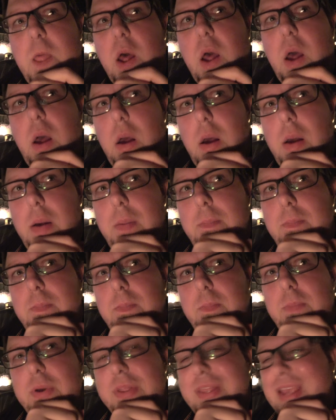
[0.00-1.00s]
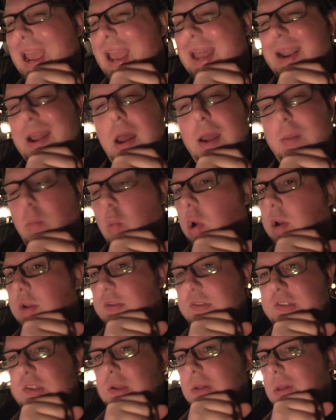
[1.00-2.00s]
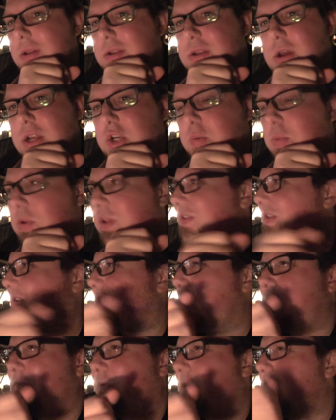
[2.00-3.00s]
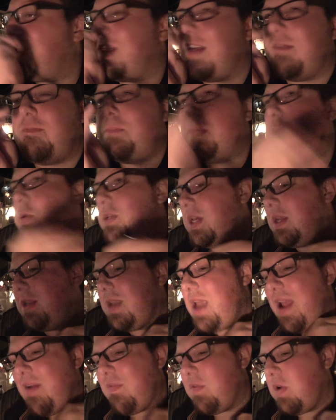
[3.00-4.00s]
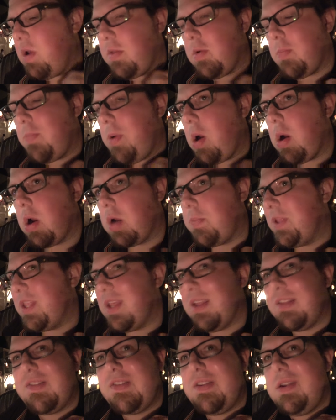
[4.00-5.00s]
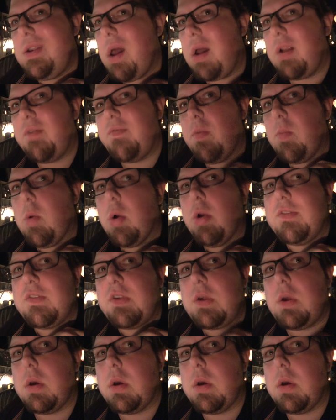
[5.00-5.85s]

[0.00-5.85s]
But the Anaheim one is still untouchable. It's so funny. They built it in every other park, but it's none of them are as